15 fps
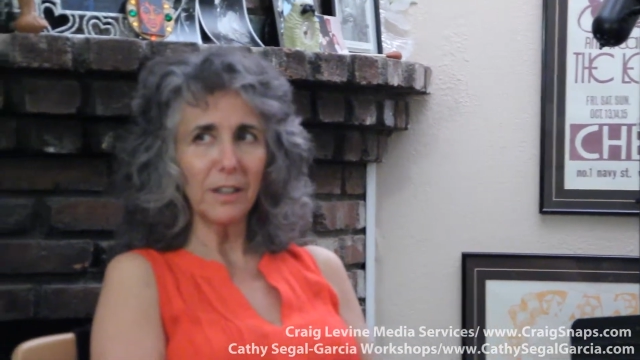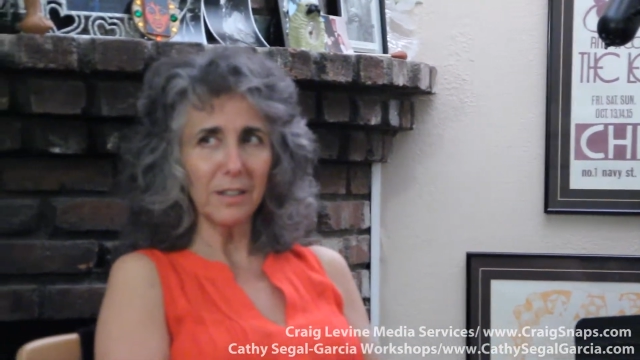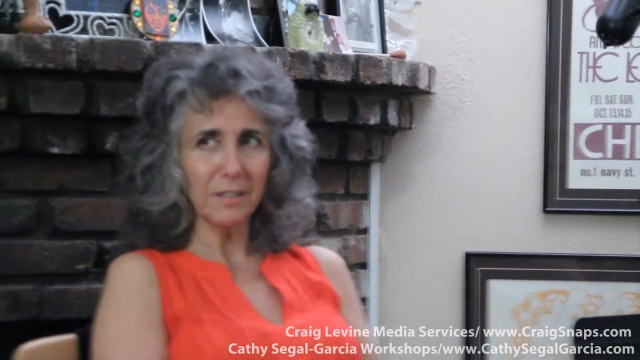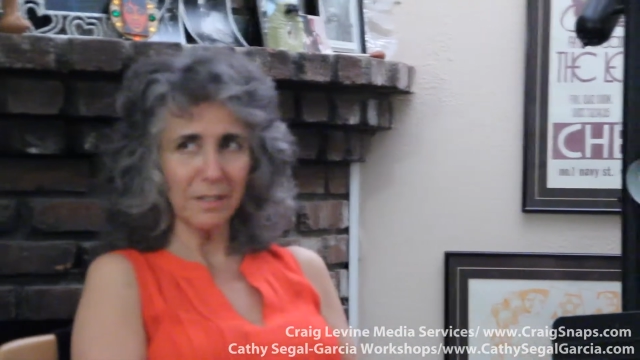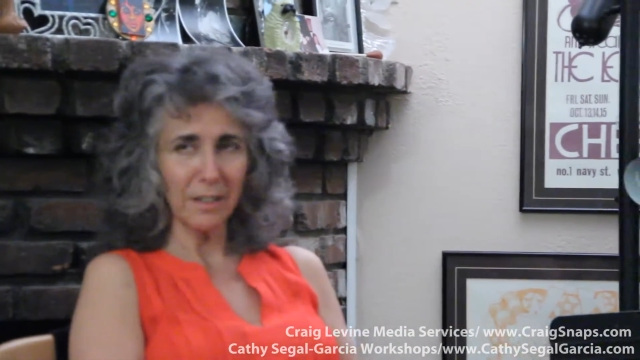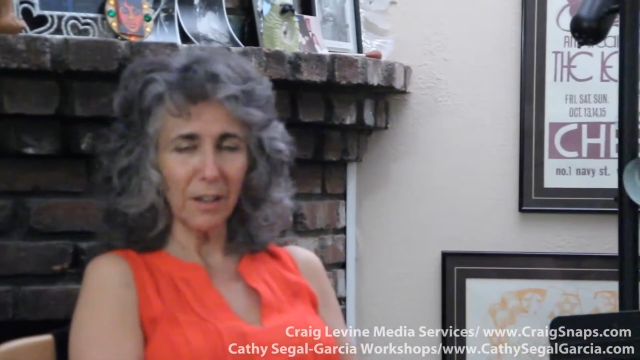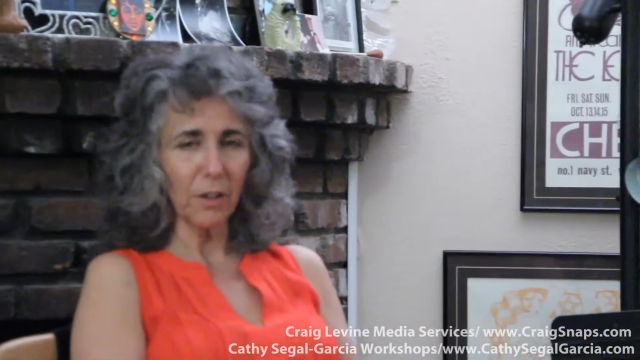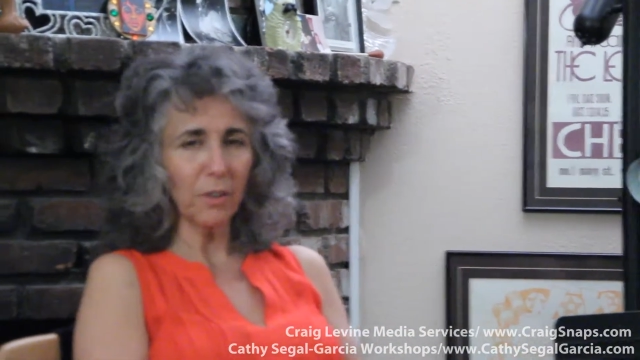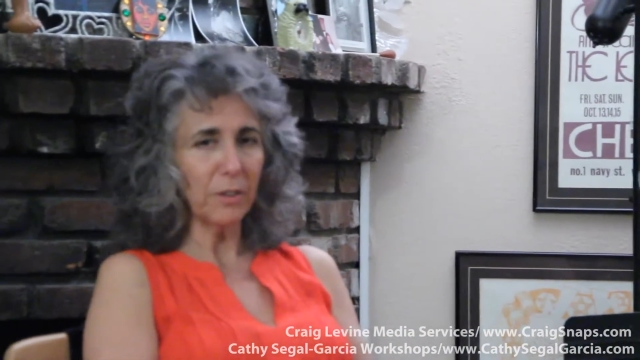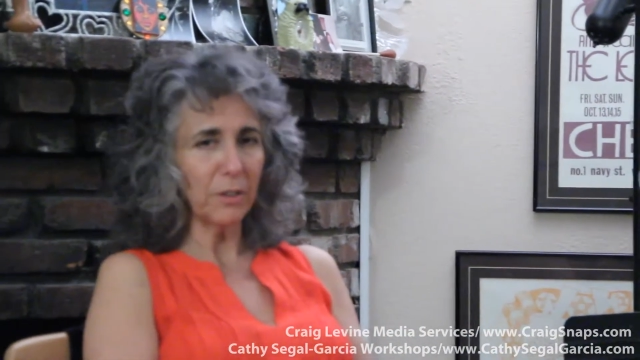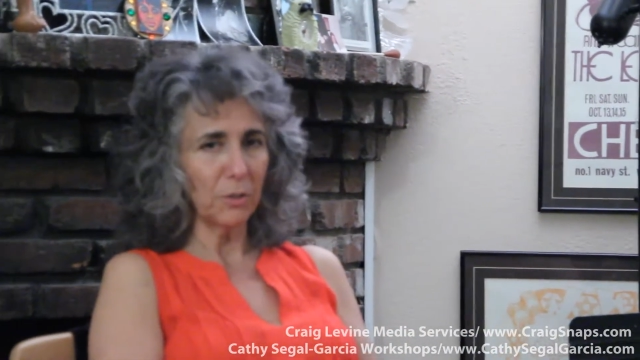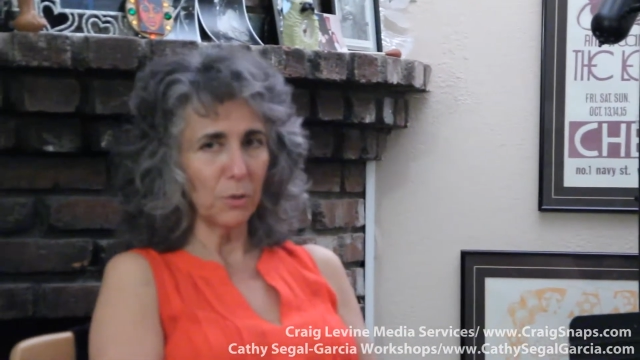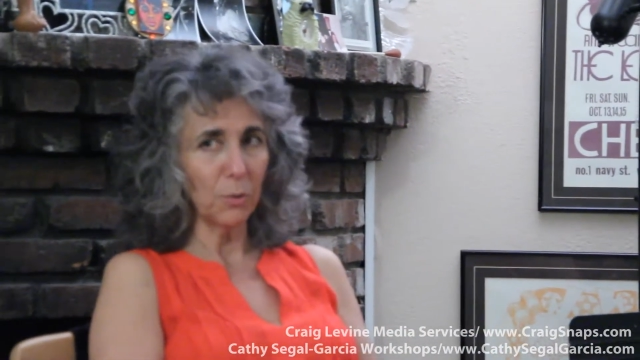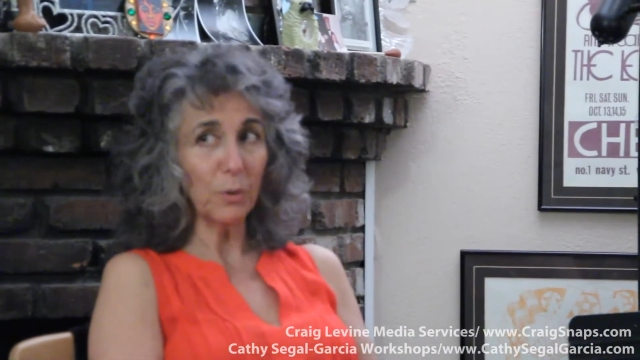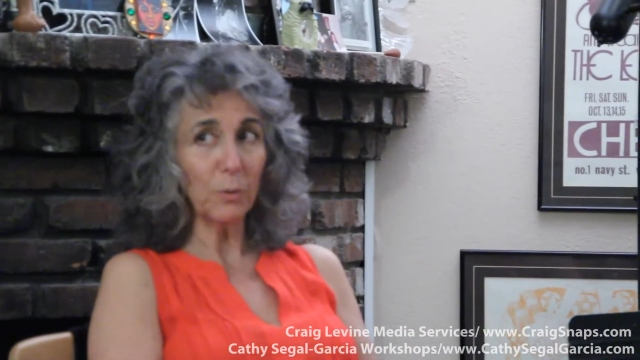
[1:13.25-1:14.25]
a scale
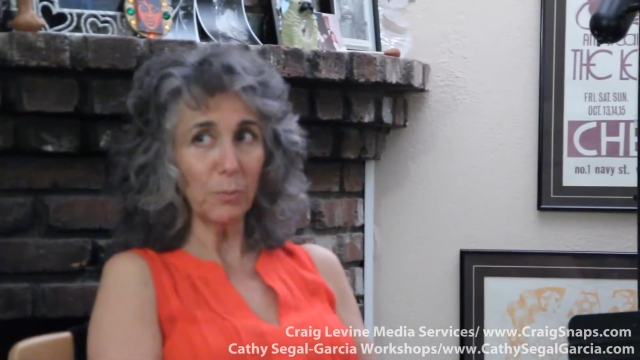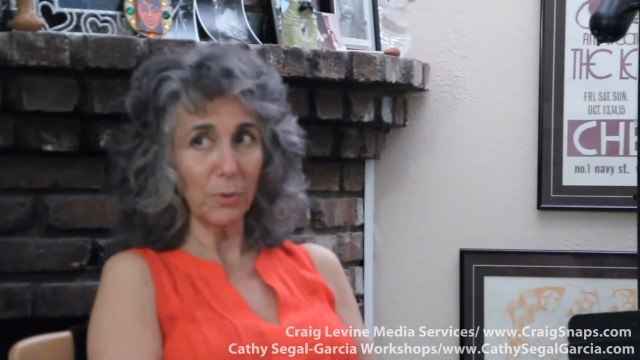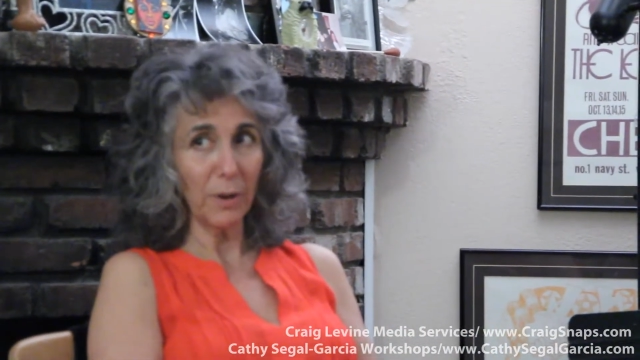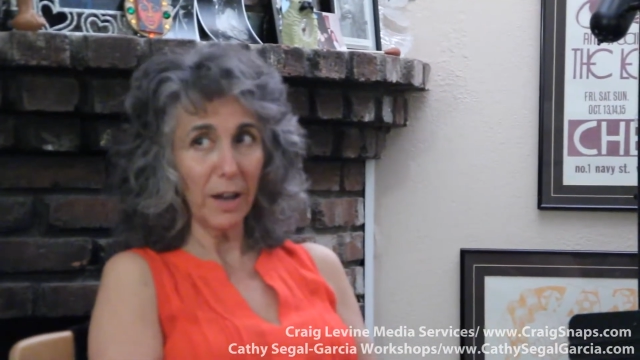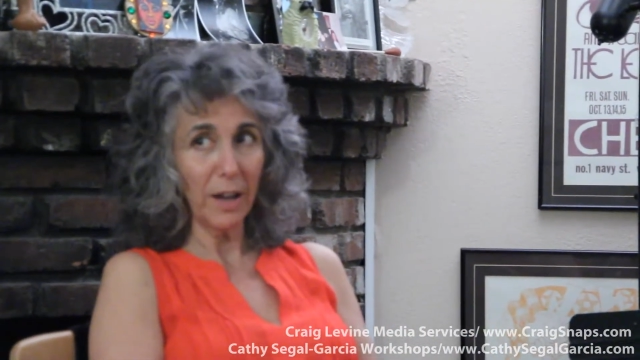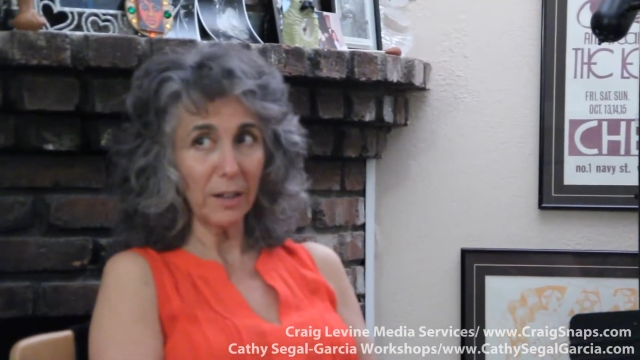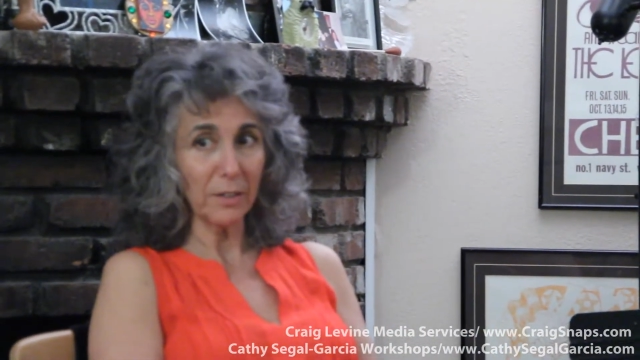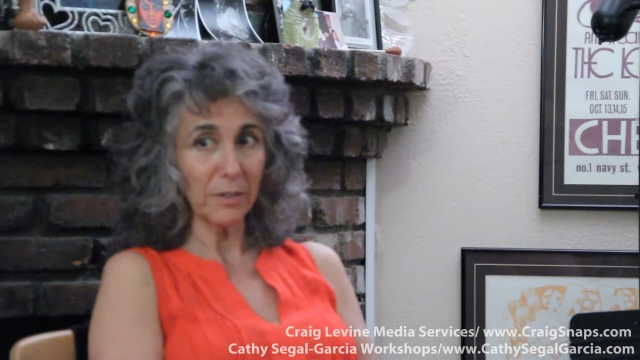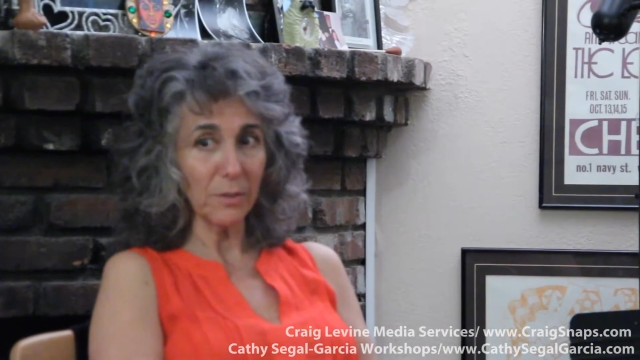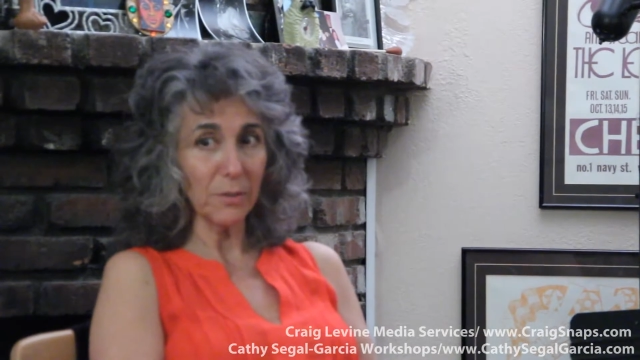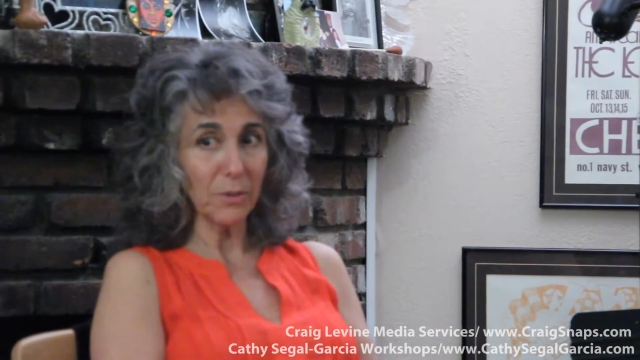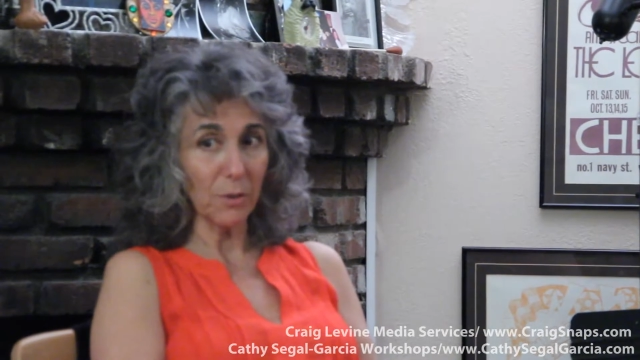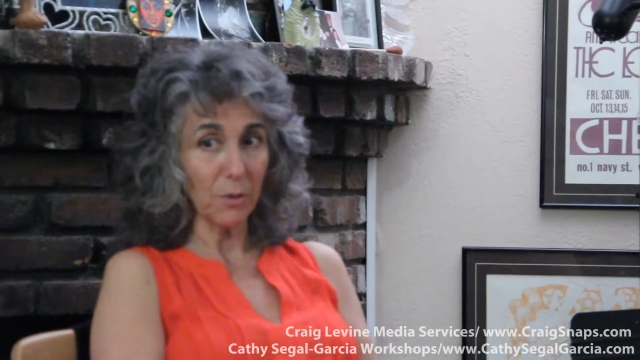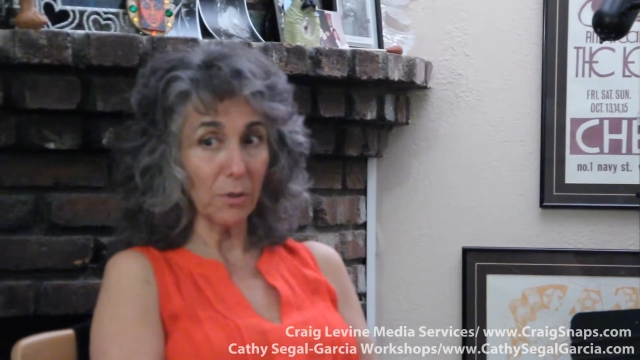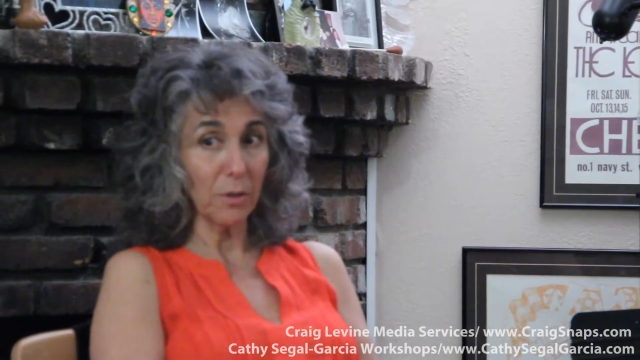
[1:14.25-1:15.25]
that you would practice
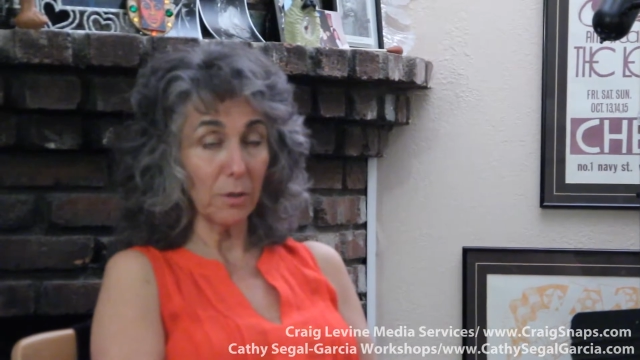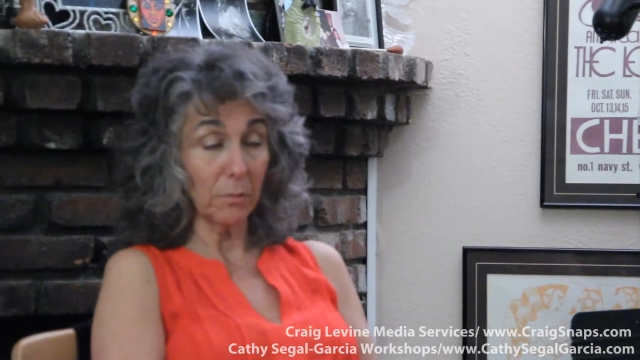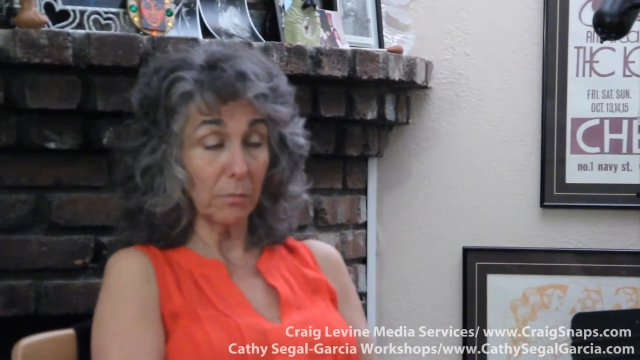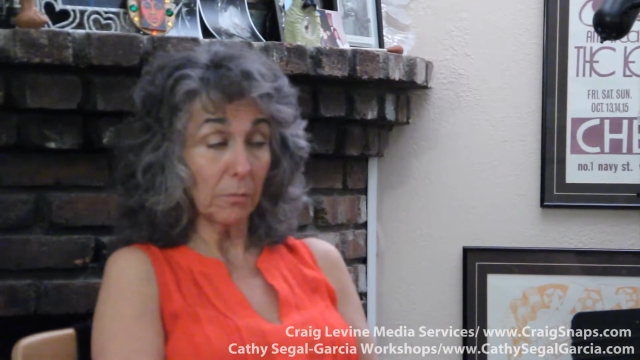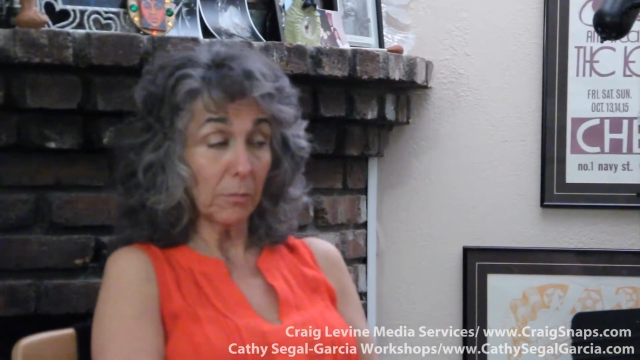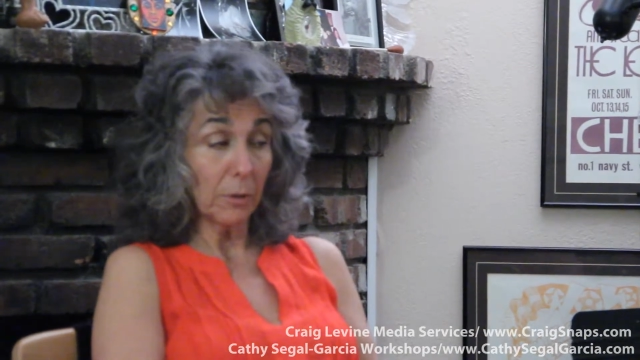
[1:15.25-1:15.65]
so that